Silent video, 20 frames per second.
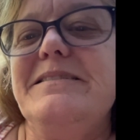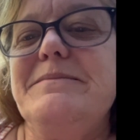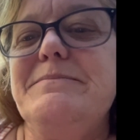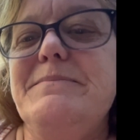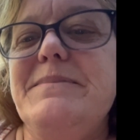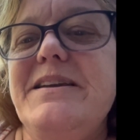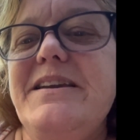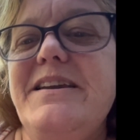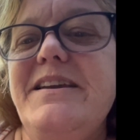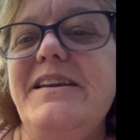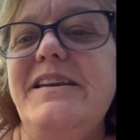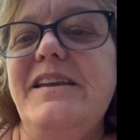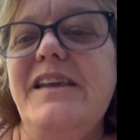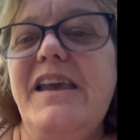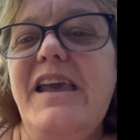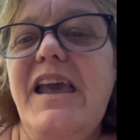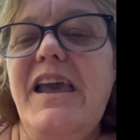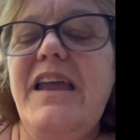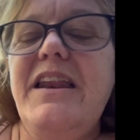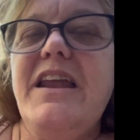bee.
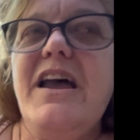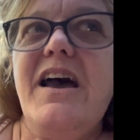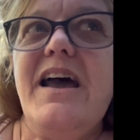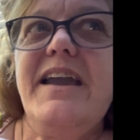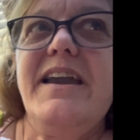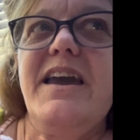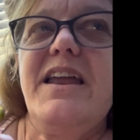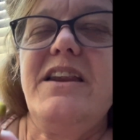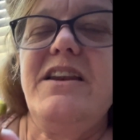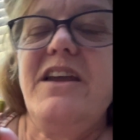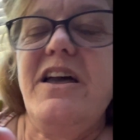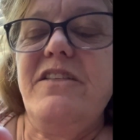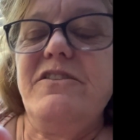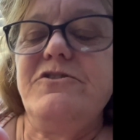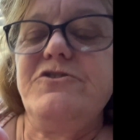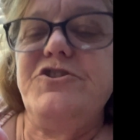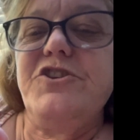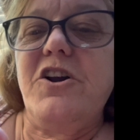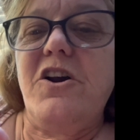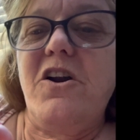Now I got
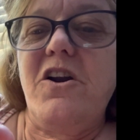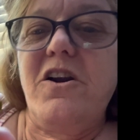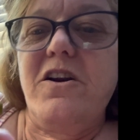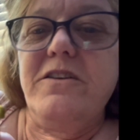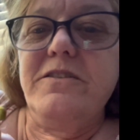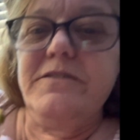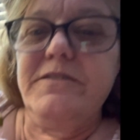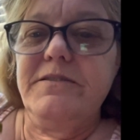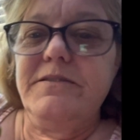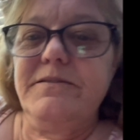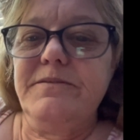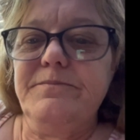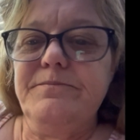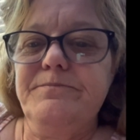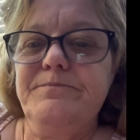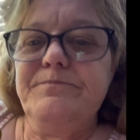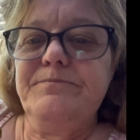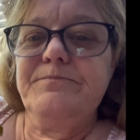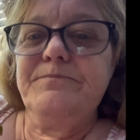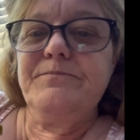another jar.
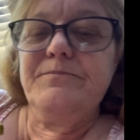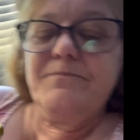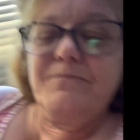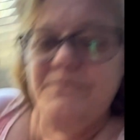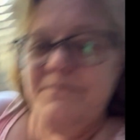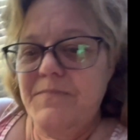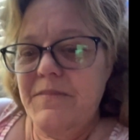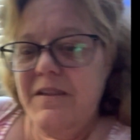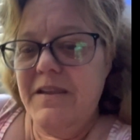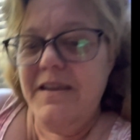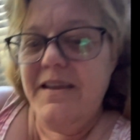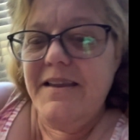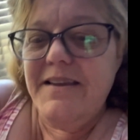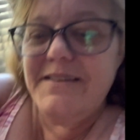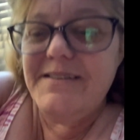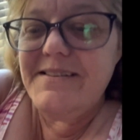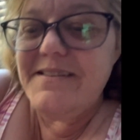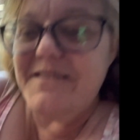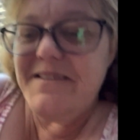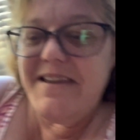
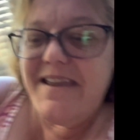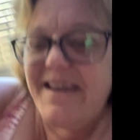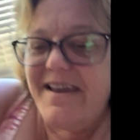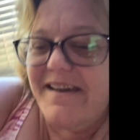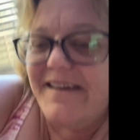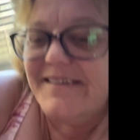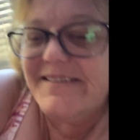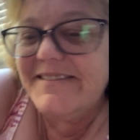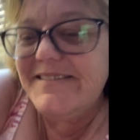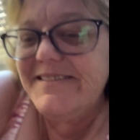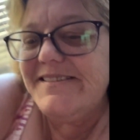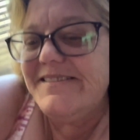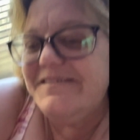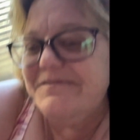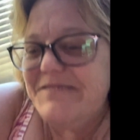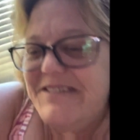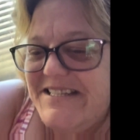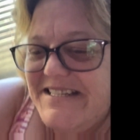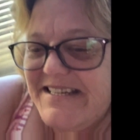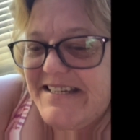So yeah,
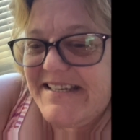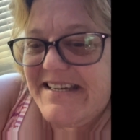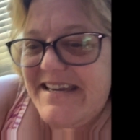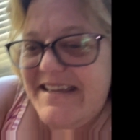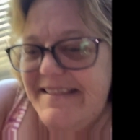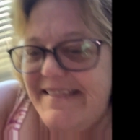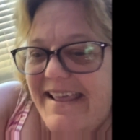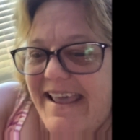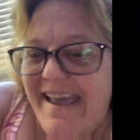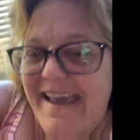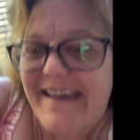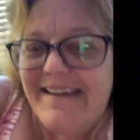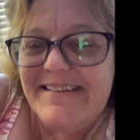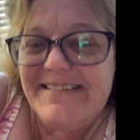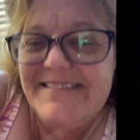we did get that.